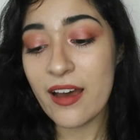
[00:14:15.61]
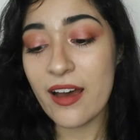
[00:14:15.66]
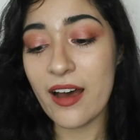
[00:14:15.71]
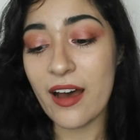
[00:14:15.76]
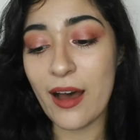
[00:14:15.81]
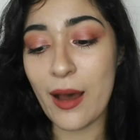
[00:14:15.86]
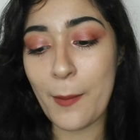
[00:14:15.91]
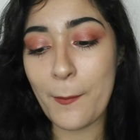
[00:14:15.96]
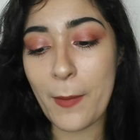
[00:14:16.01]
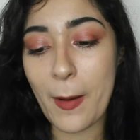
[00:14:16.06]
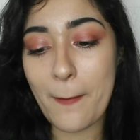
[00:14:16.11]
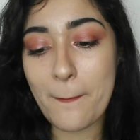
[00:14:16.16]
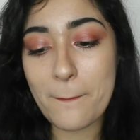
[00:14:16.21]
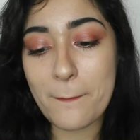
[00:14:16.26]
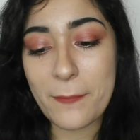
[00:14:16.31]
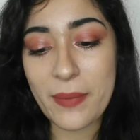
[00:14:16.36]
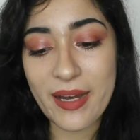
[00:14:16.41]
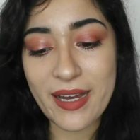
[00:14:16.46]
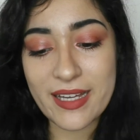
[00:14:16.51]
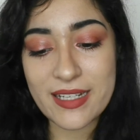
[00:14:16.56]

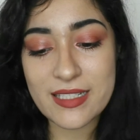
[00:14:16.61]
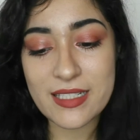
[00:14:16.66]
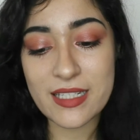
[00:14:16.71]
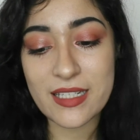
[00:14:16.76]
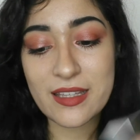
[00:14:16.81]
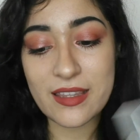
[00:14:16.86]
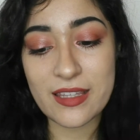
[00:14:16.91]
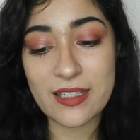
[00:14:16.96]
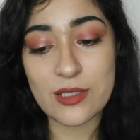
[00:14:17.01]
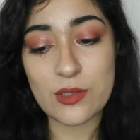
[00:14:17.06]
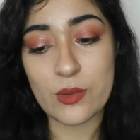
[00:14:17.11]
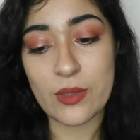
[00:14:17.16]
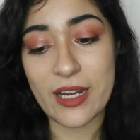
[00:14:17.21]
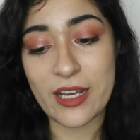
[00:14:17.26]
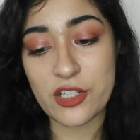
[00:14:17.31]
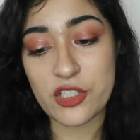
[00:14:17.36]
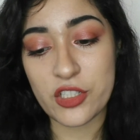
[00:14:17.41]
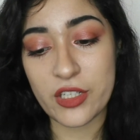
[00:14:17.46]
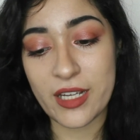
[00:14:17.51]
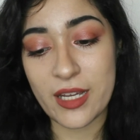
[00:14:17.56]
But this one
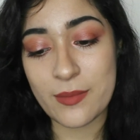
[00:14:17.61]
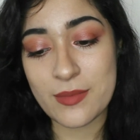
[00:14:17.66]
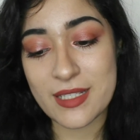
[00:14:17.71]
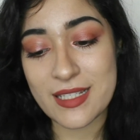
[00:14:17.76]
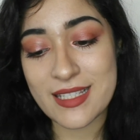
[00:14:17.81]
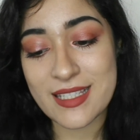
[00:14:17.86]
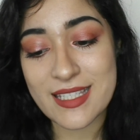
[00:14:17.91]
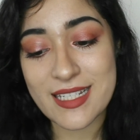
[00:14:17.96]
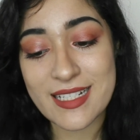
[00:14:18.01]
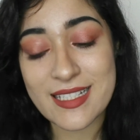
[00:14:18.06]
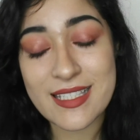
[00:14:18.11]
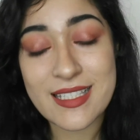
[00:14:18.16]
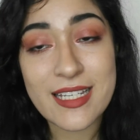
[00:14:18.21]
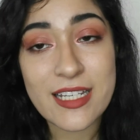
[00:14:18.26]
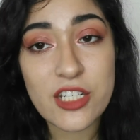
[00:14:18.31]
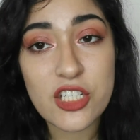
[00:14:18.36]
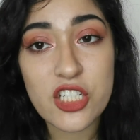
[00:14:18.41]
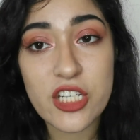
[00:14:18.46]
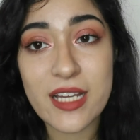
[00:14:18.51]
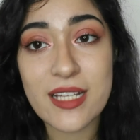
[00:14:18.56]
actually comes in
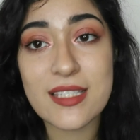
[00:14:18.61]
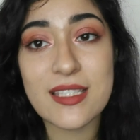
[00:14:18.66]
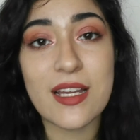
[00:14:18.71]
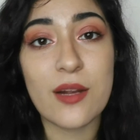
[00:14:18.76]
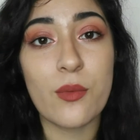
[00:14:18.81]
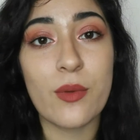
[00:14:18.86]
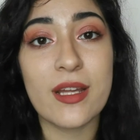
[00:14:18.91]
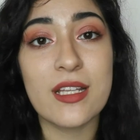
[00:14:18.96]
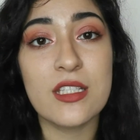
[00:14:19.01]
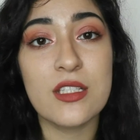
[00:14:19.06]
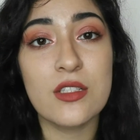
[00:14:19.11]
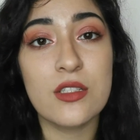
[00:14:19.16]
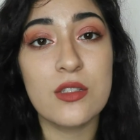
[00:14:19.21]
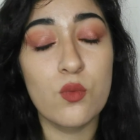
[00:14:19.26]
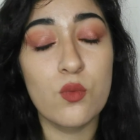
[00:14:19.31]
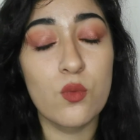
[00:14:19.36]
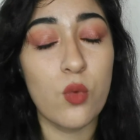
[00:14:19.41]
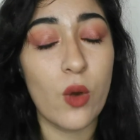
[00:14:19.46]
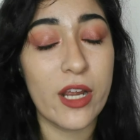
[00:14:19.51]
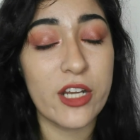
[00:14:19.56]
16 shades that
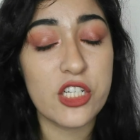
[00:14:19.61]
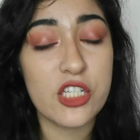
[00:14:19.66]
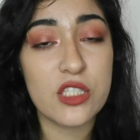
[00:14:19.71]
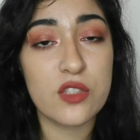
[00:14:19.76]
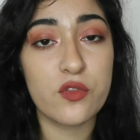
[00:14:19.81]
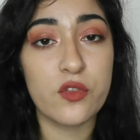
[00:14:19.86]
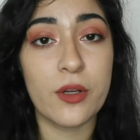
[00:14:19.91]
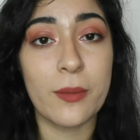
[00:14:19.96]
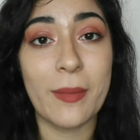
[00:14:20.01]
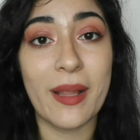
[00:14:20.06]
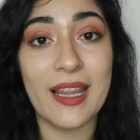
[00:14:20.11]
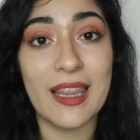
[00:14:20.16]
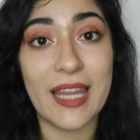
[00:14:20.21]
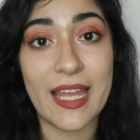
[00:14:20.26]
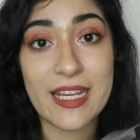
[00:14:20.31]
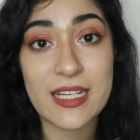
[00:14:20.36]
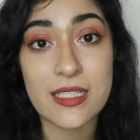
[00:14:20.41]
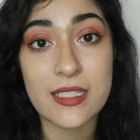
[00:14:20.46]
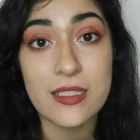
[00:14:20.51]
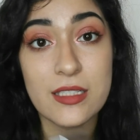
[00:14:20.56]
ranges from
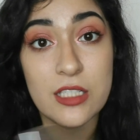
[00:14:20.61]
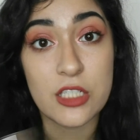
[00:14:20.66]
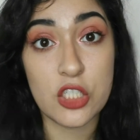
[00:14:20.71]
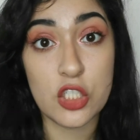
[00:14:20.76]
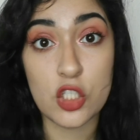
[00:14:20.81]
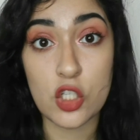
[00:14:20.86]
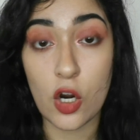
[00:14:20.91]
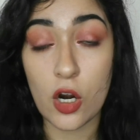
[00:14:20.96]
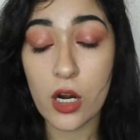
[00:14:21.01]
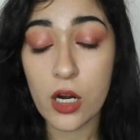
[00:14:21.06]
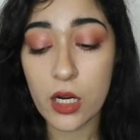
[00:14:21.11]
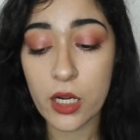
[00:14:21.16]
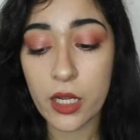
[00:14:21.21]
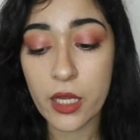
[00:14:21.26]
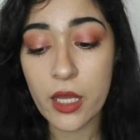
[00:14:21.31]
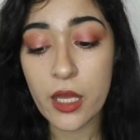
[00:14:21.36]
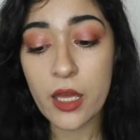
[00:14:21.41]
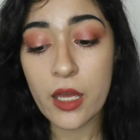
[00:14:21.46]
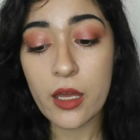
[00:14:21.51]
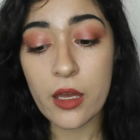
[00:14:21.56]
light to dark,
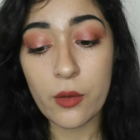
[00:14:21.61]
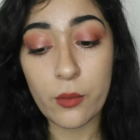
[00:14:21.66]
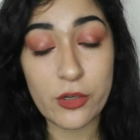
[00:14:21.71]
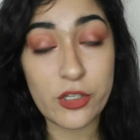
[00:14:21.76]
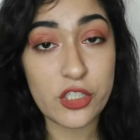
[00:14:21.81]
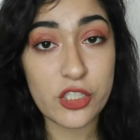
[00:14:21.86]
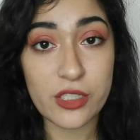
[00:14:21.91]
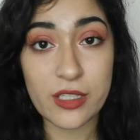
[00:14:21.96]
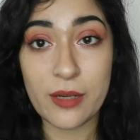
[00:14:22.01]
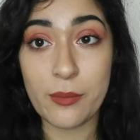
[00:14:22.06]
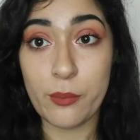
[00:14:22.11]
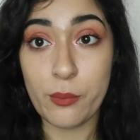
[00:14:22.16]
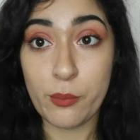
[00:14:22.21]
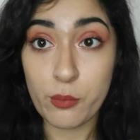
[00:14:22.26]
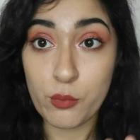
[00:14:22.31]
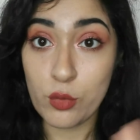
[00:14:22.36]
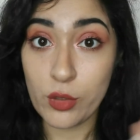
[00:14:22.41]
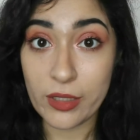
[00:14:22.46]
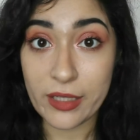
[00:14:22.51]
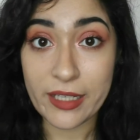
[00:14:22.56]
which
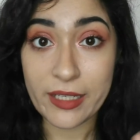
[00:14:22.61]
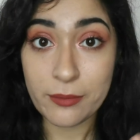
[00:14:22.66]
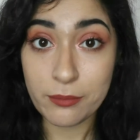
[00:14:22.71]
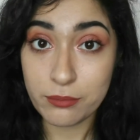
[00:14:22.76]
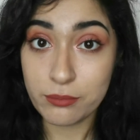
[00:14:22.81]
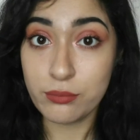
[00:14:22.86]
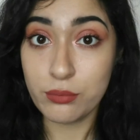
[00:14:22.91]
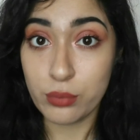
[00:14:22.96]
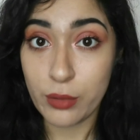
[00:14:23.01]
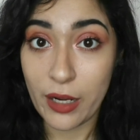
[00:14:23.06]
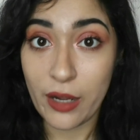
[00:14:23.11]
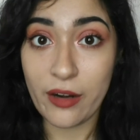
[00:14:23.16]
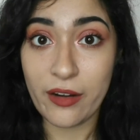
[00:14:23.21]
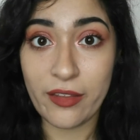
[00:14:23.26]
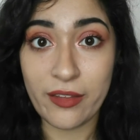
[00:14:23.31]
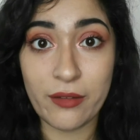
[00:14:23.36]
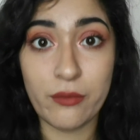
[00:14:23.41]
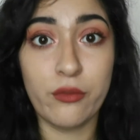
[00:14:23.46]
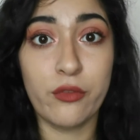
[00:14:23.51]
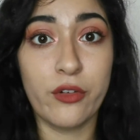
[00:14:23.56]
I'm really proud
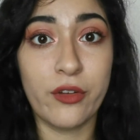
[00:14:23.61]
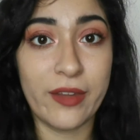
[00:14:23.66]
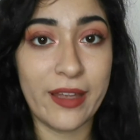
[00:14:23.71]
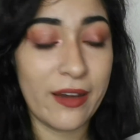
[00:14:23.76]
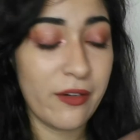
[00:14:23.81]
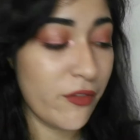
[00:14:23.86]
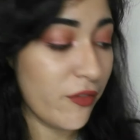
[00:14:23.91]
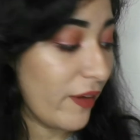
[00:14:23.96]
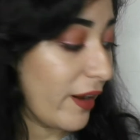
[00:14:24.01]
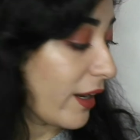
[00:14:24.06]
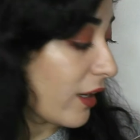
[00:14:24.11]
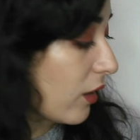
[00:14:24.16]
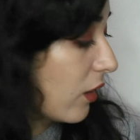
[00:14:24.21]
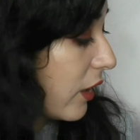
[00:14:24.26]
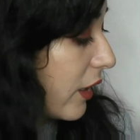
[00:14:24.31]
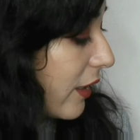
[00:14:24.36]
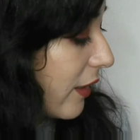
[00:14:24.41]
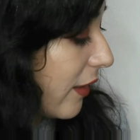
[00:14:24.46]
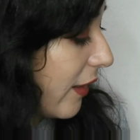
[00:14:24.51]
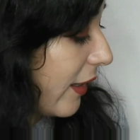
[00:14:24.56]
of them for that,
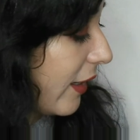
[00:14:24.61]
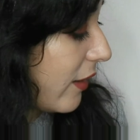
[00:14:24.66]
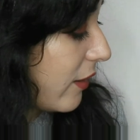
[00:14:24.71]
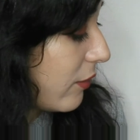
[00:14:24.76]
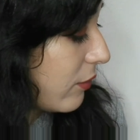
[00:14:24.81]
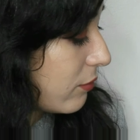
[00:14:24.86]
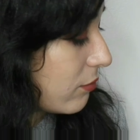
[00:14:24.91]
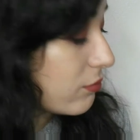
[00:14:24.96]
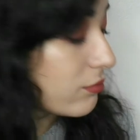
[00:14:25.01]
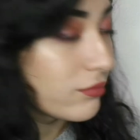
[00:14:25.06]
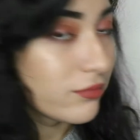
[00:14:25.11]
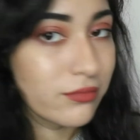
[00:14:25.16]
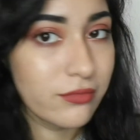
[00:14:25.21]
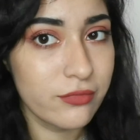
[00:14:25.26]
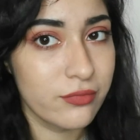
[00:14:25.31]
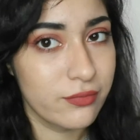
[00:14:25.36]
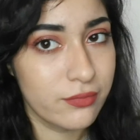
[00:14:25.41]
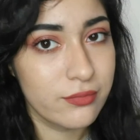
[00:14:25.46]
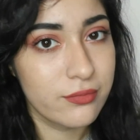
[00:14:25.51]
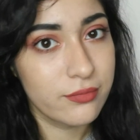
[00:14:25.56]
finally, like,
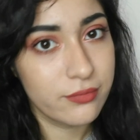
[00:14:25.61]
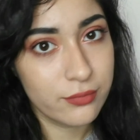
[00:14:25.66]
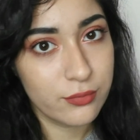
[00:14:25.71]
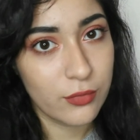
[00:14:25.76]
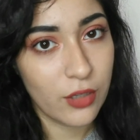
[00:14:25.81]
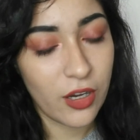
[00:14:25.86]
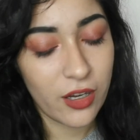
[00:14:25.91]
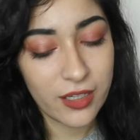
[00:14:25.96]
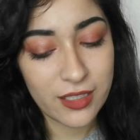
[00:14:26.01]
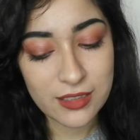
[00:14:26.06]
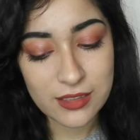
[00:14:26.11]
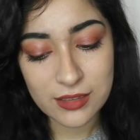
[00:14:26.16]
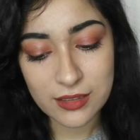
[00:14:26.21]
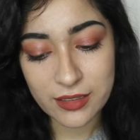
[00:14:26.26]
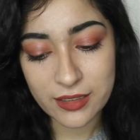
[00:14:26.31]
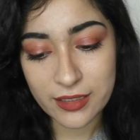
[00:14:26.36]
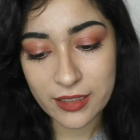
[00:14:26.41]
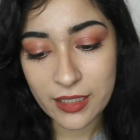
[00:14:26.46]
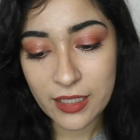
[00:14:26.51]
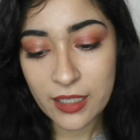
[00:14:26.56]

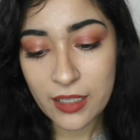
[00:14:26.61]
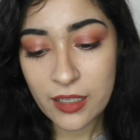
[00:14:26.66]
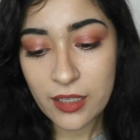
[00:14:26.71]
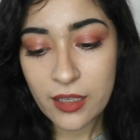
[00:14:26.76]
honestly.